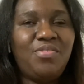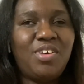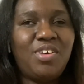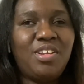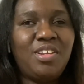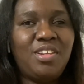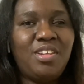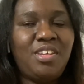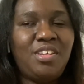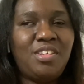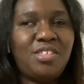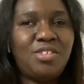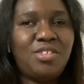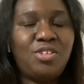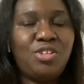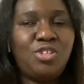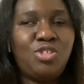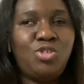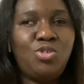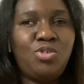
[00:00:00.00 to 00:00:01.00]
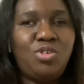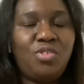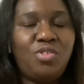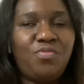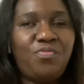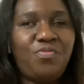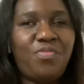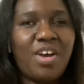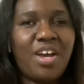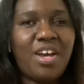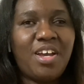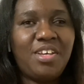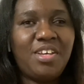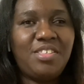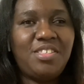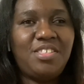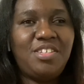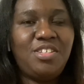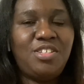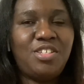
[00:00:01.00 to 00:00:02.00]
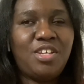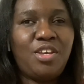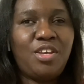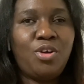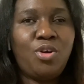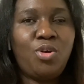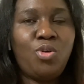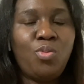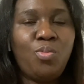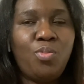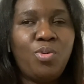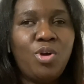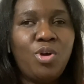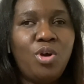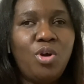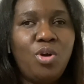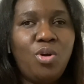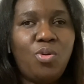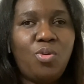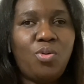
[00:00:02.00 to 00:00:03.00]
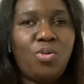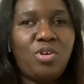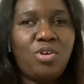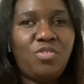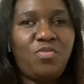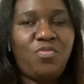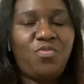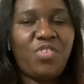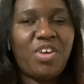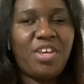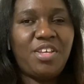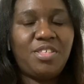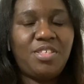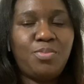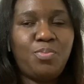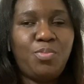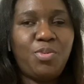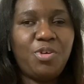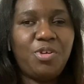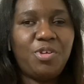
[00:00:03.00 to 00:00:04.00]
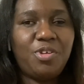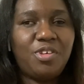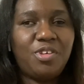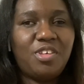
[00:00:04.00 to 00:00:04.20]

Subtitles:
a link so that you can find TJ Hope on Facebook.